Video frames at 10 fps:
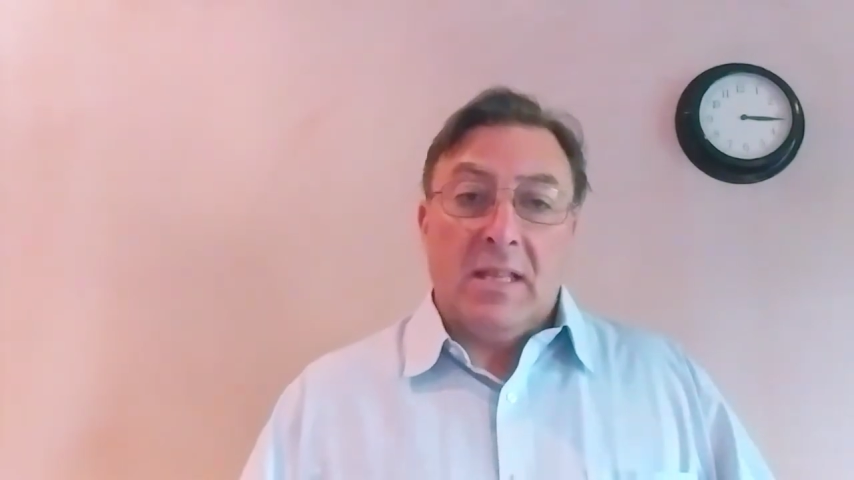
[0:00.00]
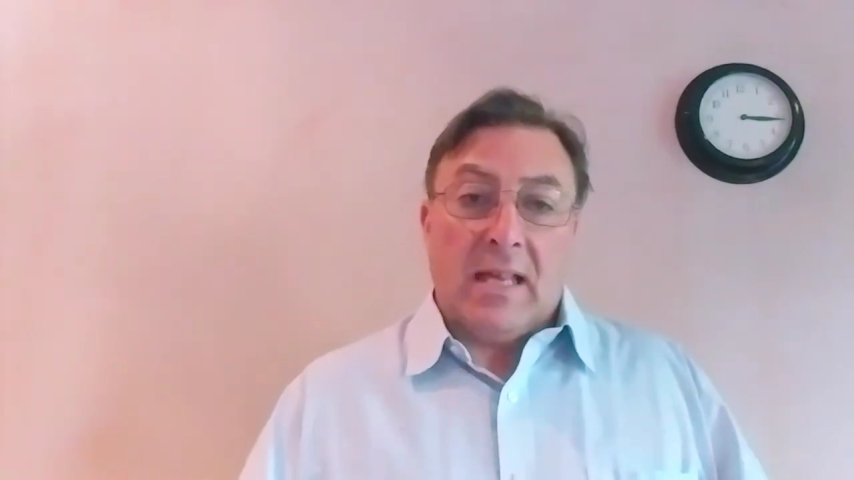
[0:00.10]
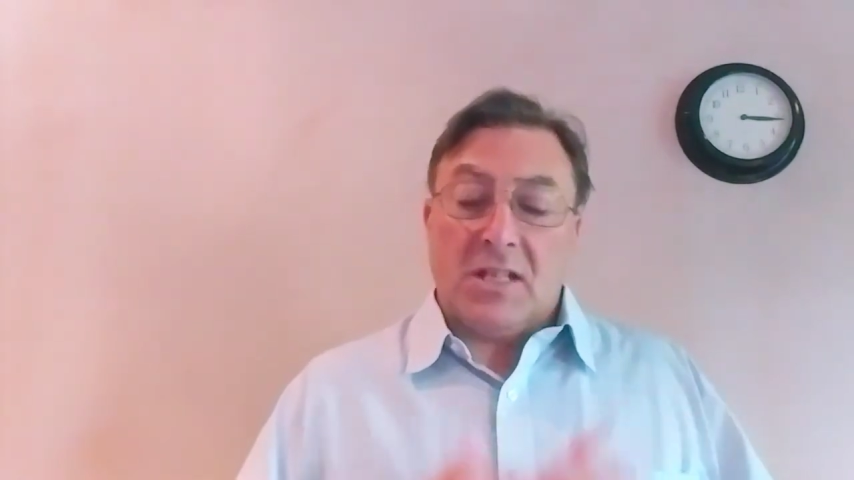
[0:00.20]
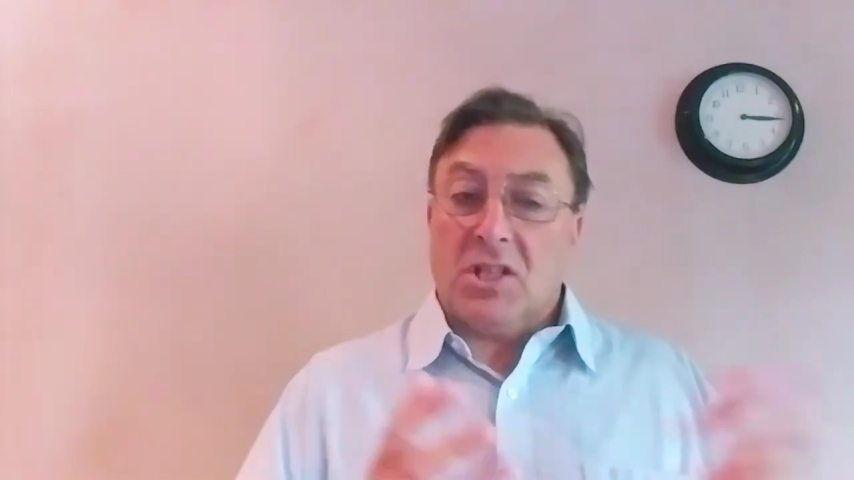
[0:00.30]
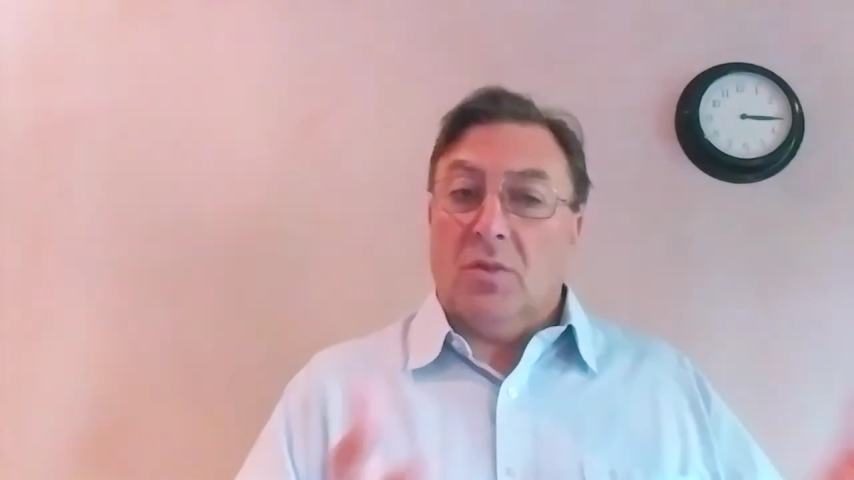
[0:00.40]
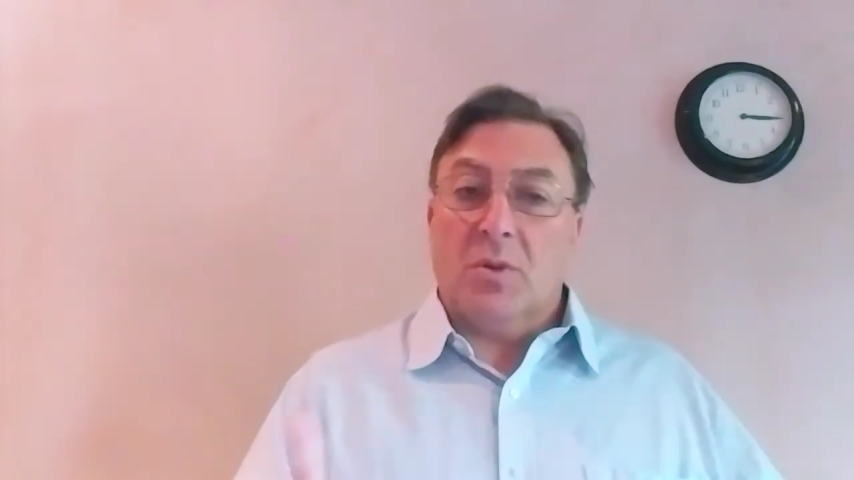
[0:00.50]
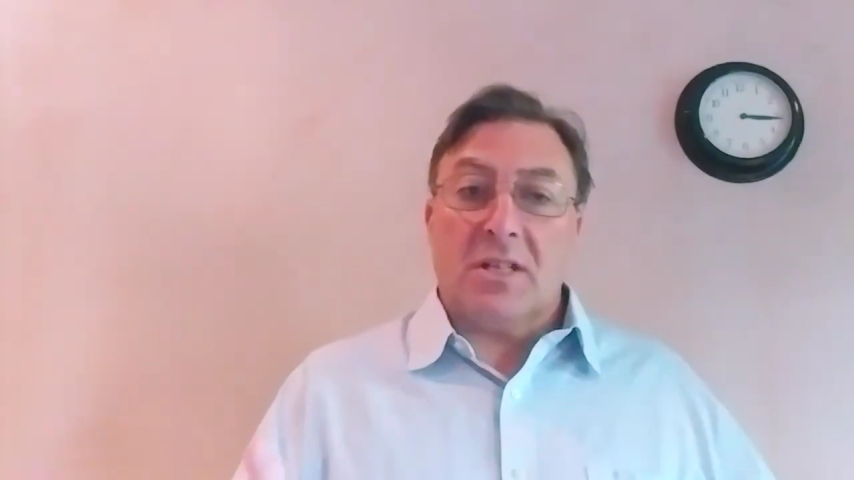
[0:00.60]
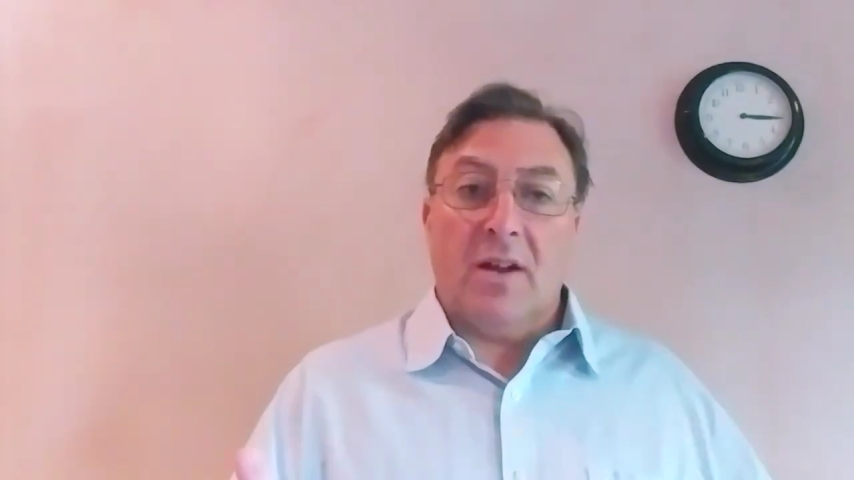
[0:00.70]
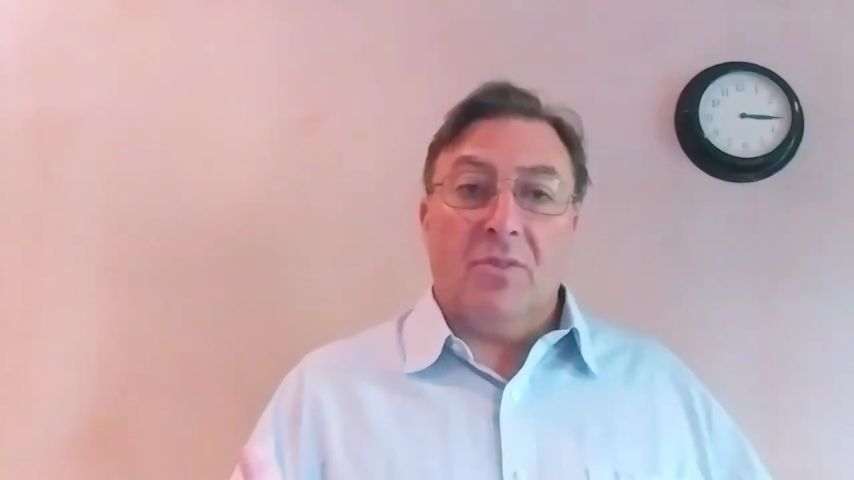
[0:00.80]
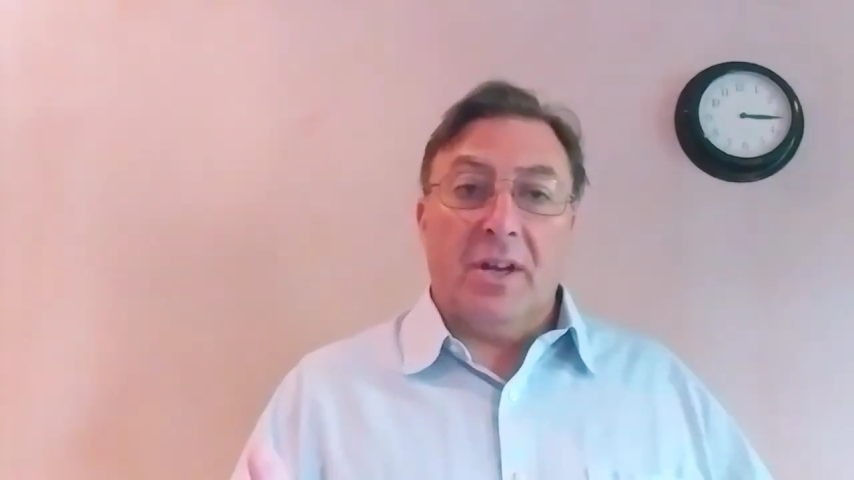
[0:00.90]
That software is
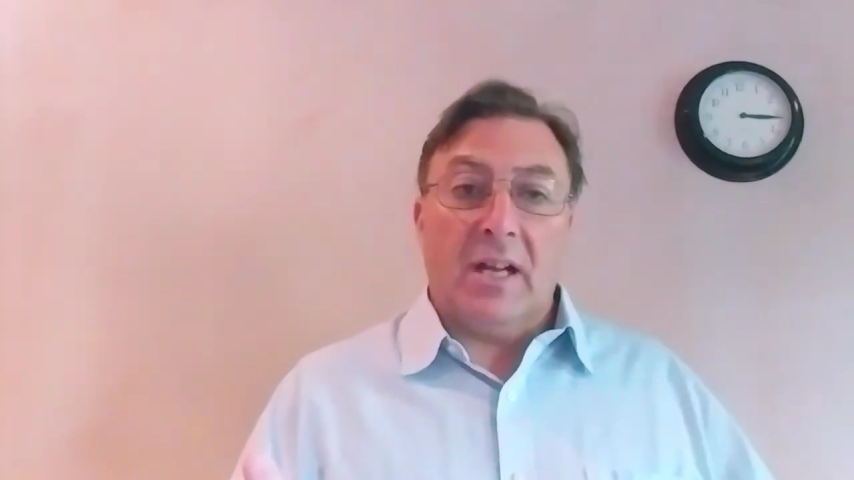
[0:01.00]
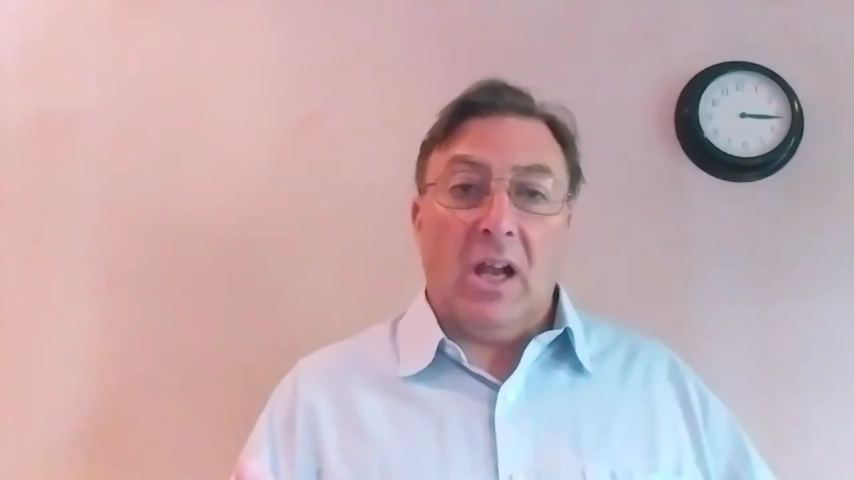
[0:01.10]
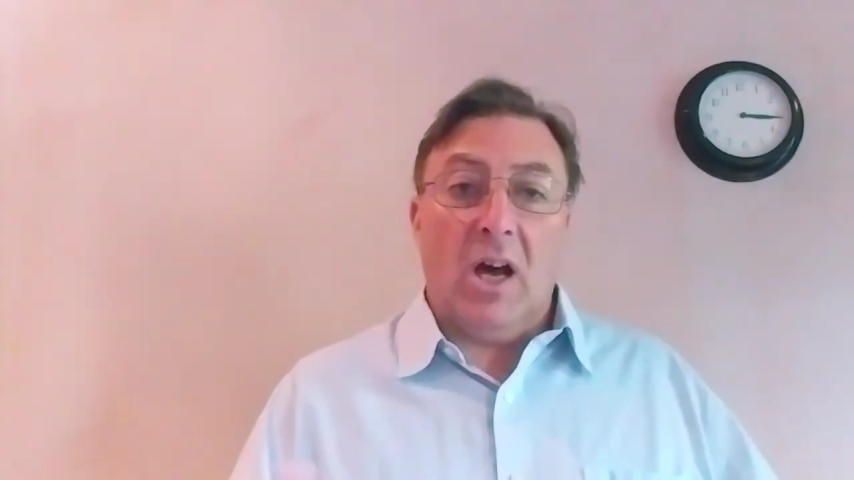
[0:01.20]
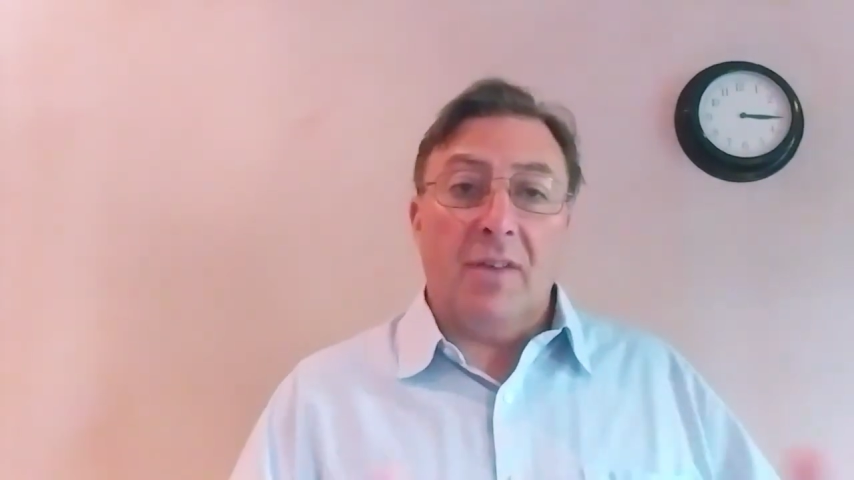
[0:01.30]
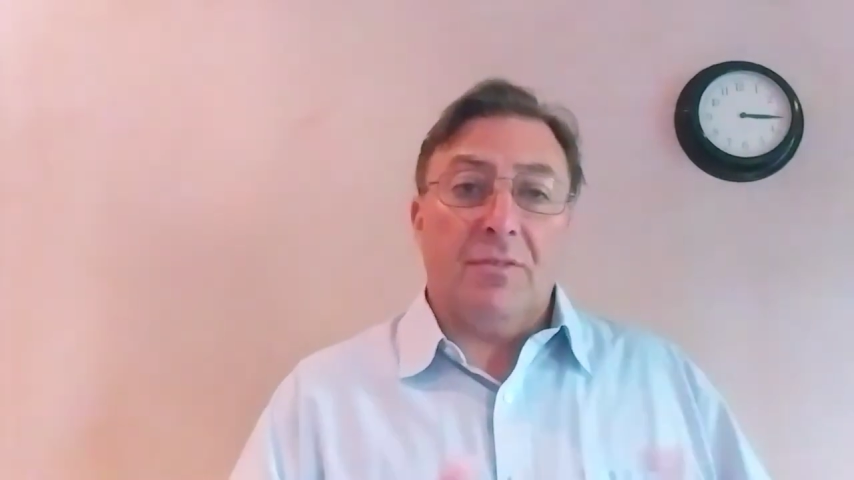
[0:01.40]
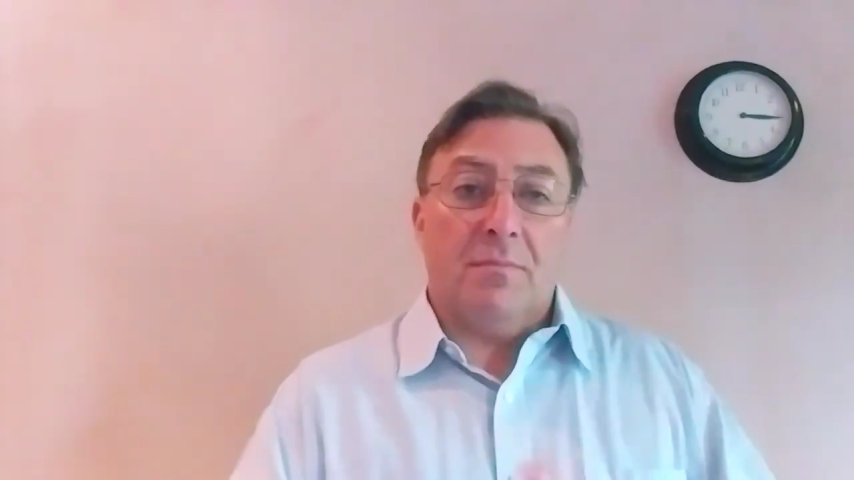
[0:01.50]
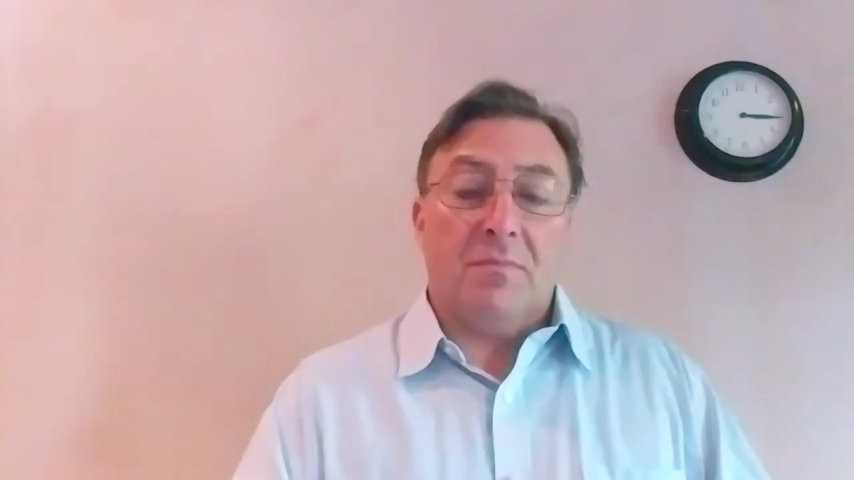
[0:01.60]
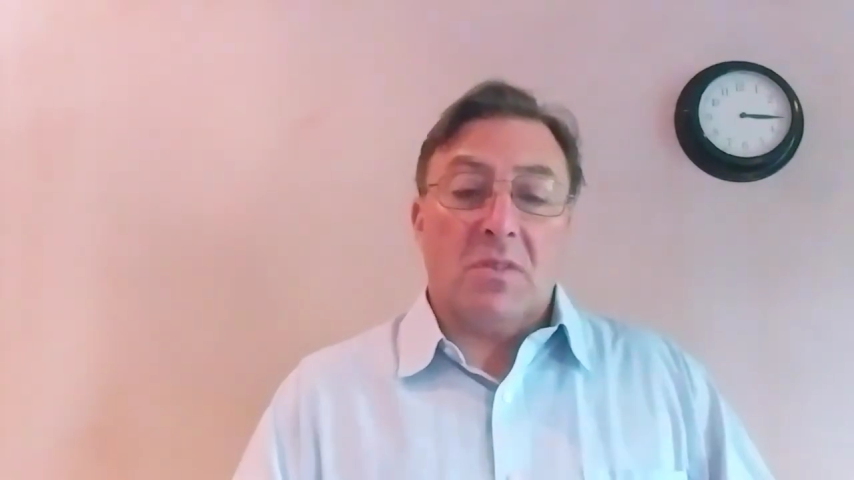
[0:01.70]
now running live,